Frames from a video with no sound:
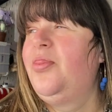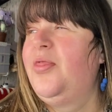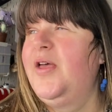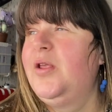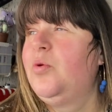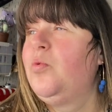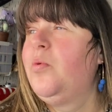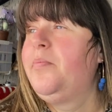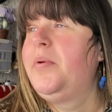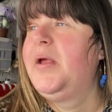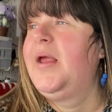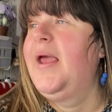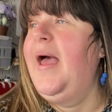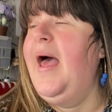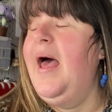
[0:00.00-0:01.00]
This would
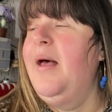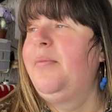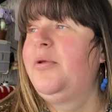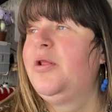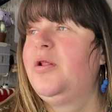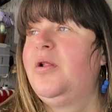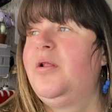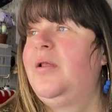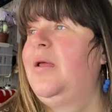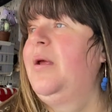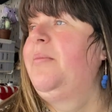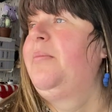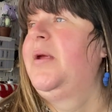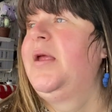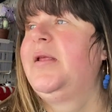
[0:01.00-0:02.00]
be absolutely
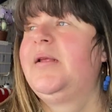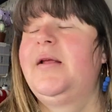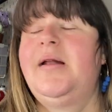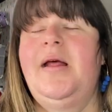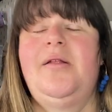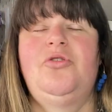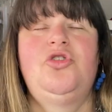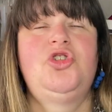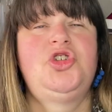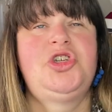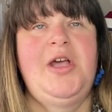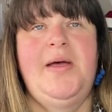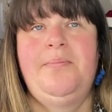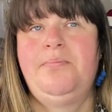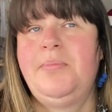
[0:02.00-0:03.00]
amazing in
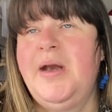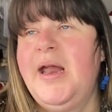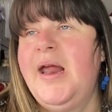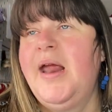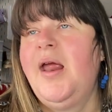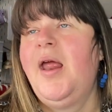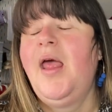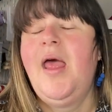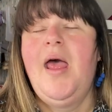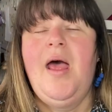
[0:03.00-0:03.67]
chambray,